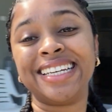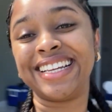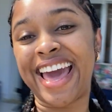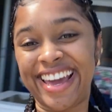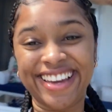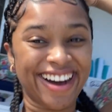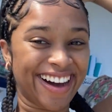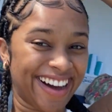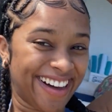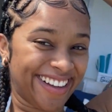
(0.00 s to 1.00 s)
Hey
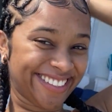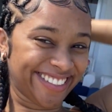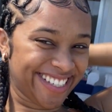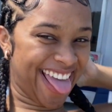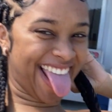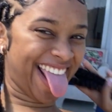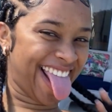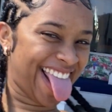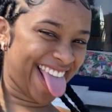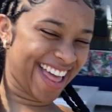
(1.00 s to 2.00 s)
y'all.
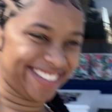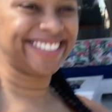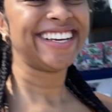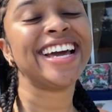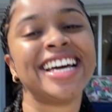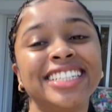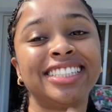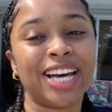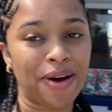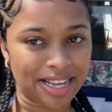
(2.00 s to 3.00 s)

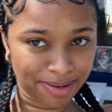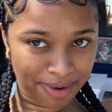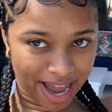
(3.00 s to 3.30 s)
So I did my